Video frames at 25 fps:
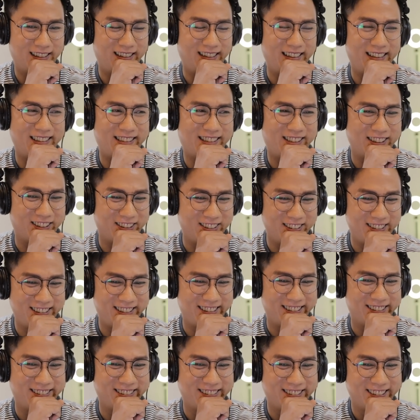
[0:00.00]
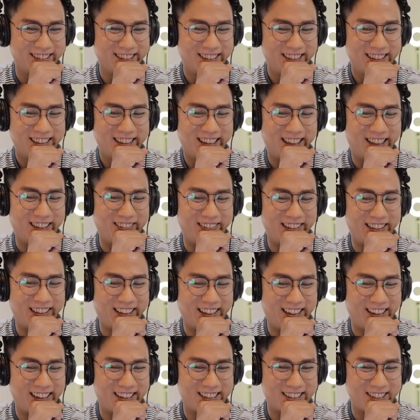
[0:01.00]
i told you. Oh my
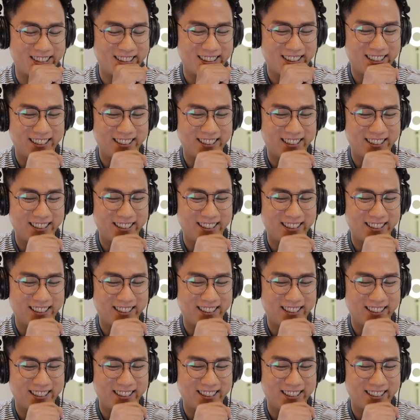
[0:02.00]
gosh.